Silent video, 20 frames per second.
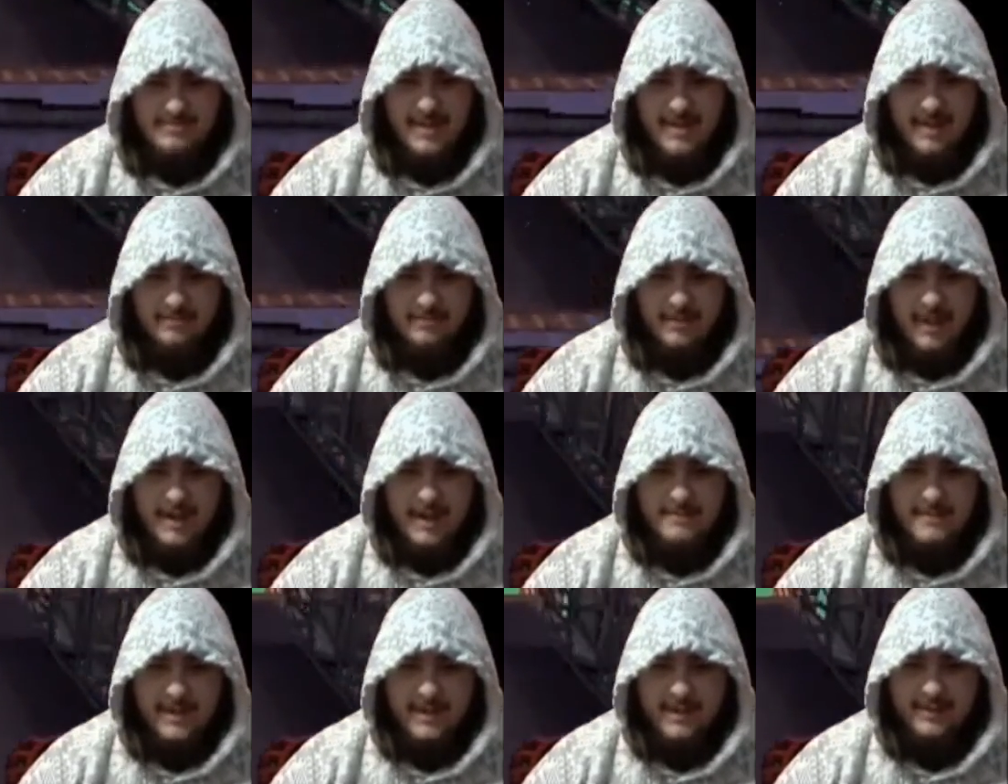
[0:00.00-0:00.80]
I'm glad I'm
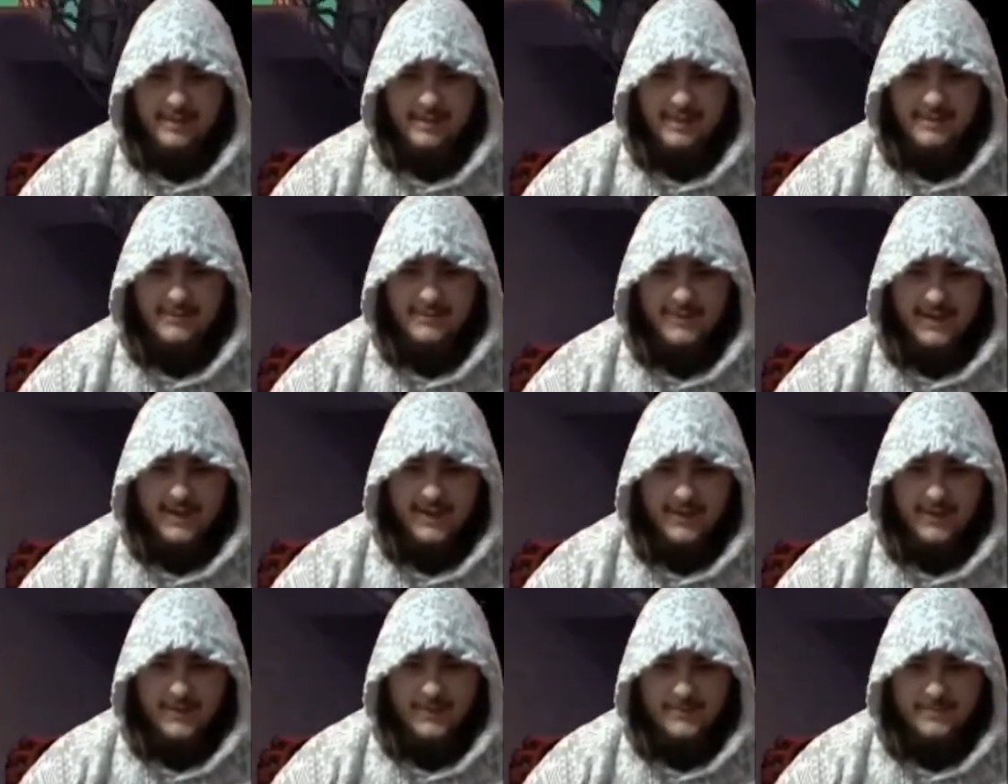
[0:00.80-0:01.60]
making this video.
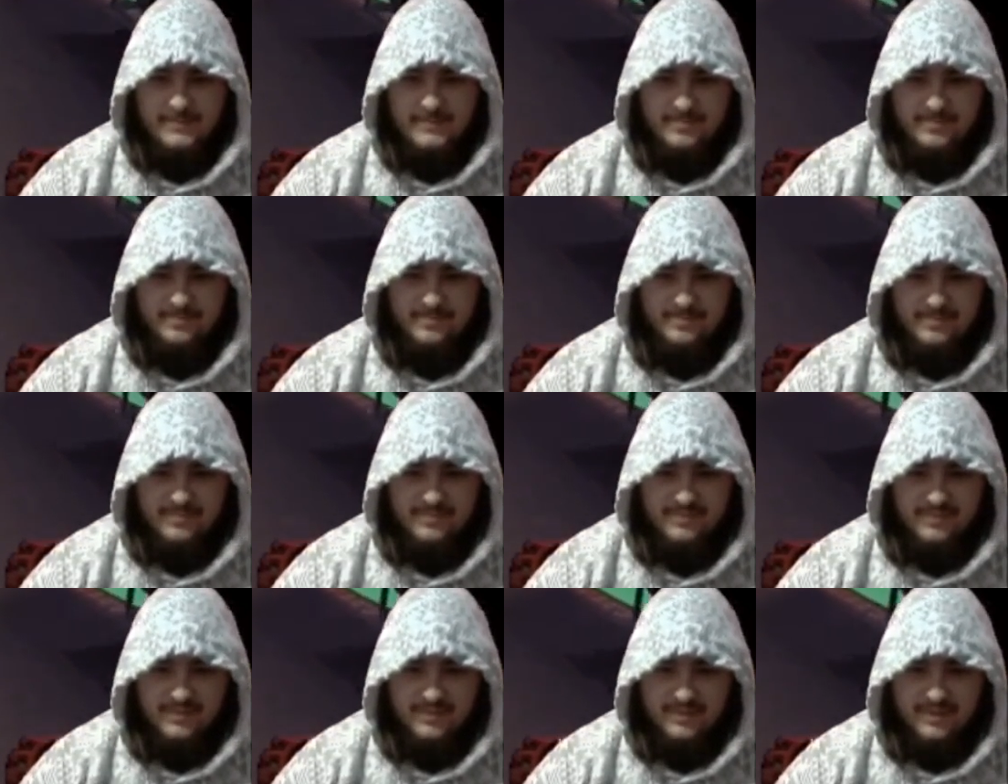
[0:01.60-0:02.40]
She was right.
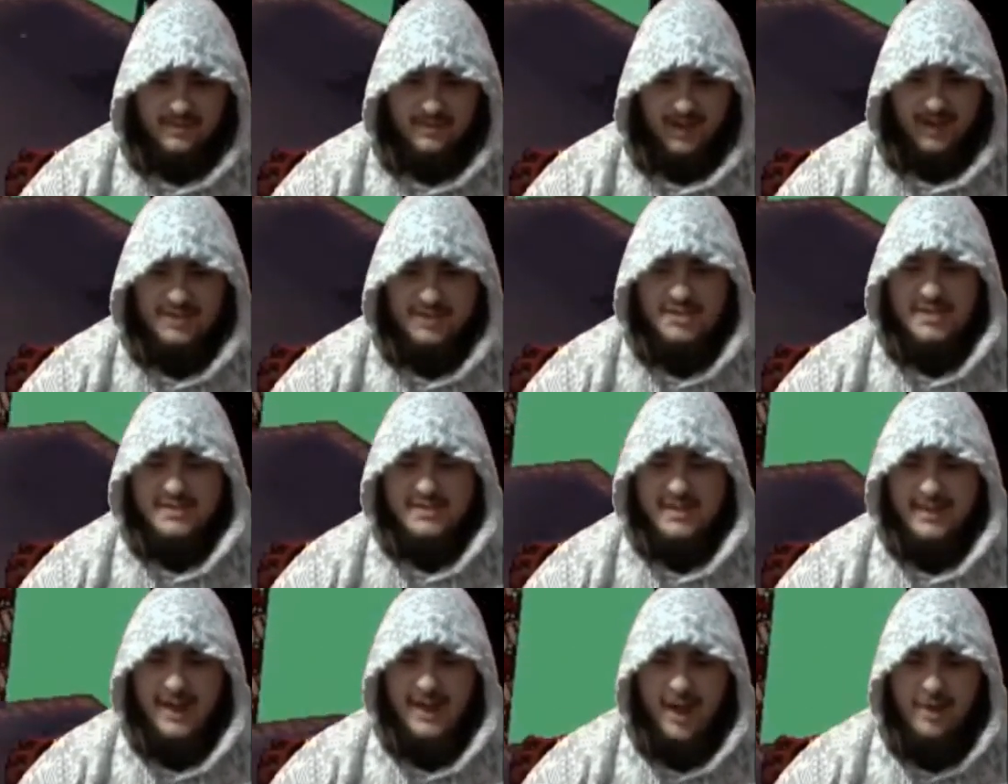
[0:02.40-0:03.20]
I should have
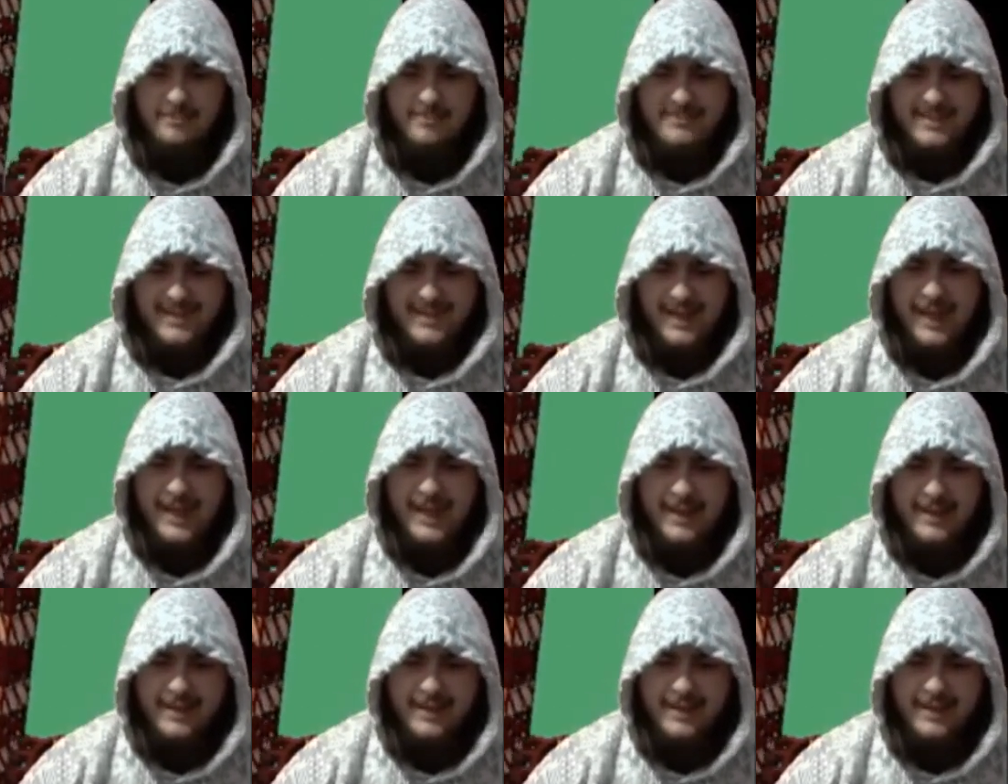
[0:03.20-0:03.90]
stayed home today.